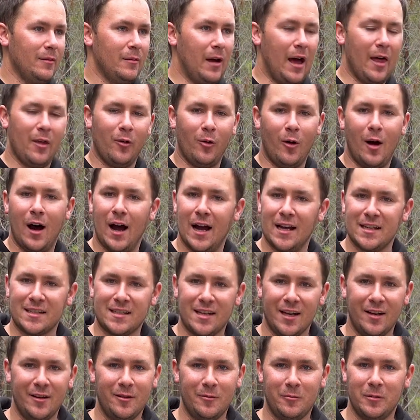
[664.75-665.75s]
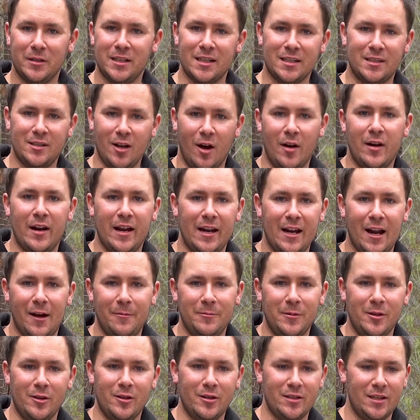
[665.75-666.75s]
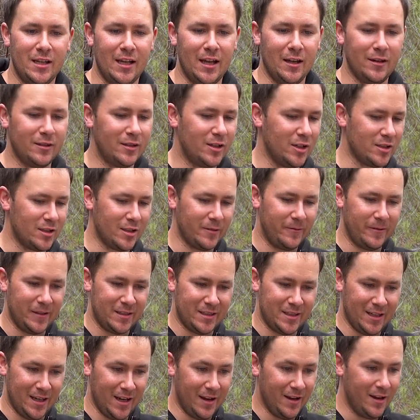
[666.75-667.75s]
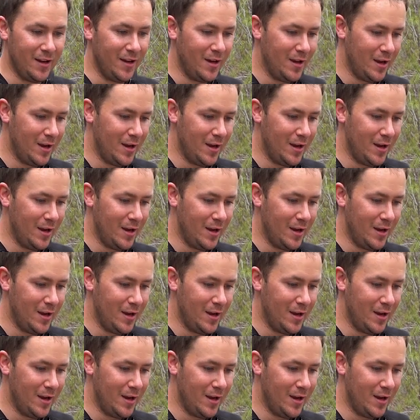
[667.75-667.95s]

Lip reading: Otherwise, we just don't end up using it, because if it's a